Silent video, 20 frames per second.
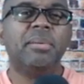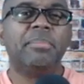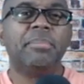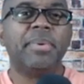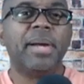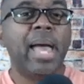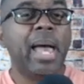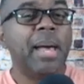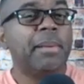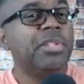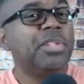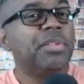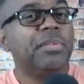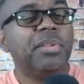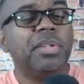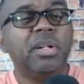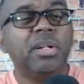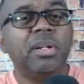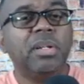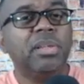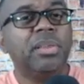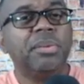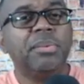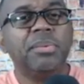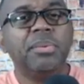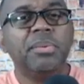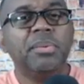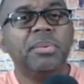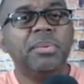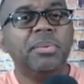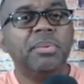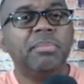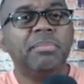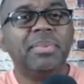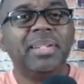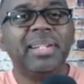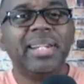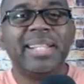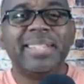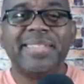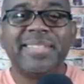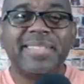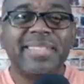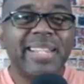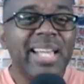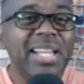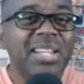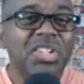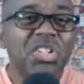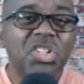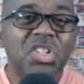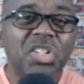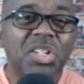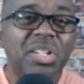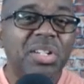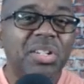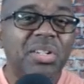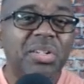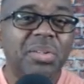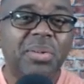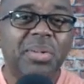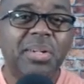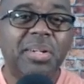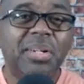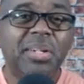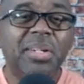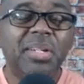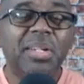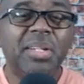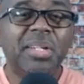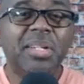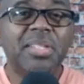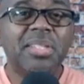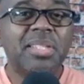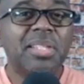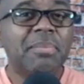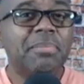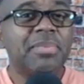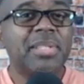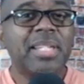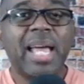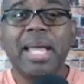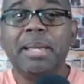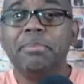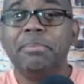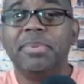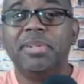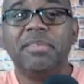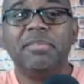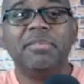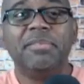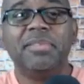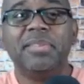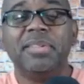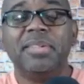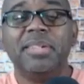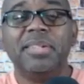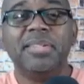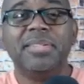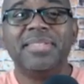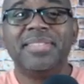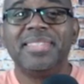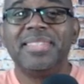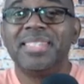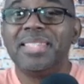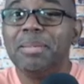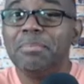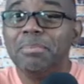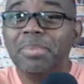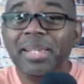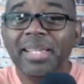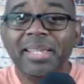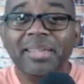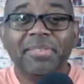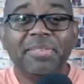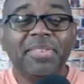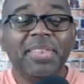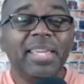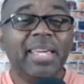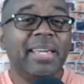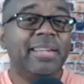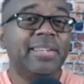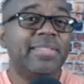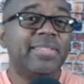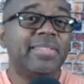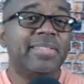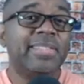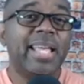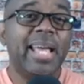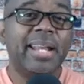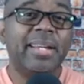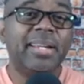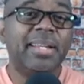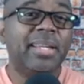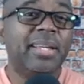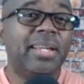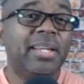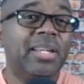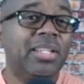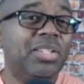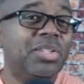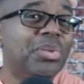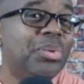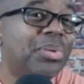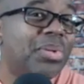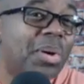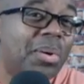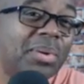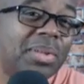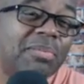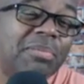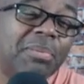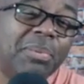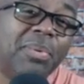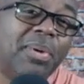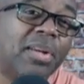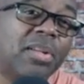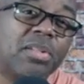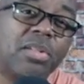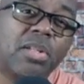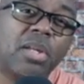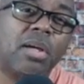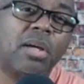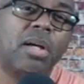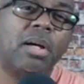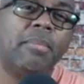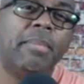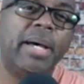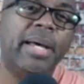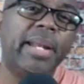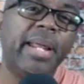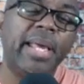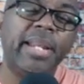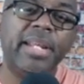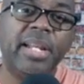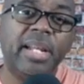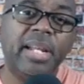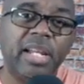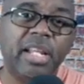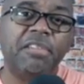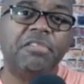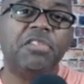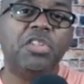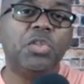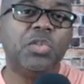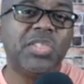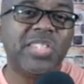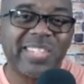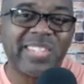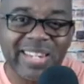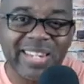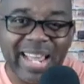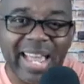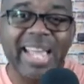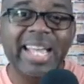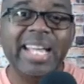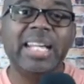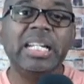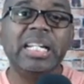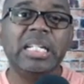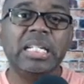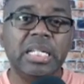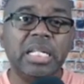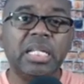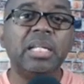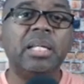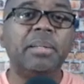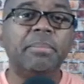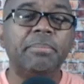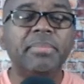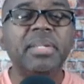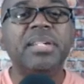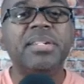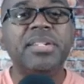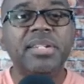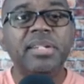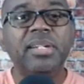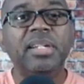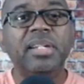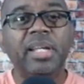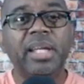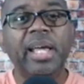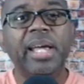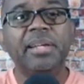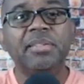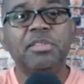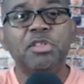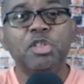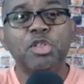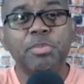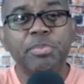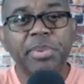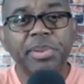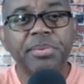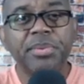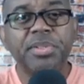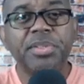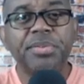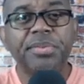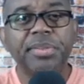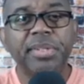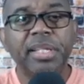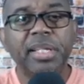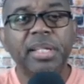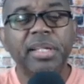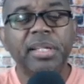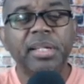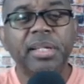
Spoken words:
perhaps you've gone through molestation or some type of sibling things that you don't even want to talk about, and it left you stained mentally and spiritually.